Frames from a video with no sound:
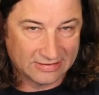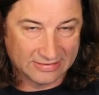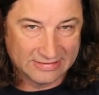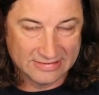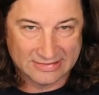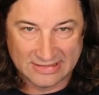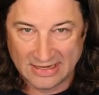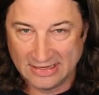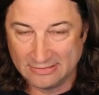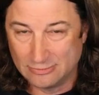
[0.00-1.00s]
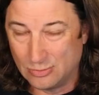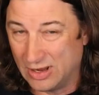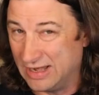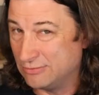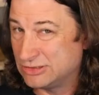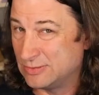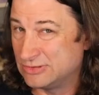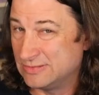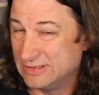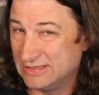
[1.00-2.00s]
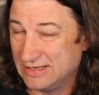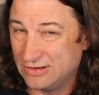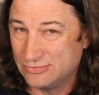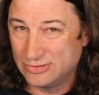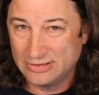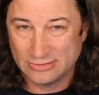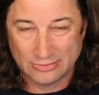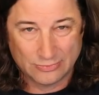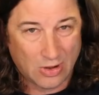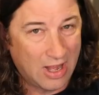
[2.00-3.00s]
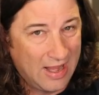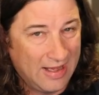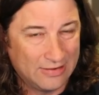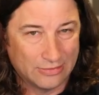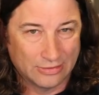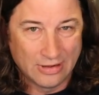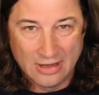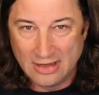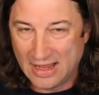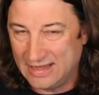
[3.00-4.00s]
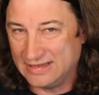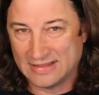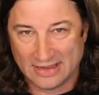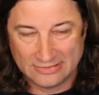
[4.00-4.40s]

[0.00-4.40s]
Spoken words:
It didn't say when I was supposed to be in Leonard Wood or why or any of that.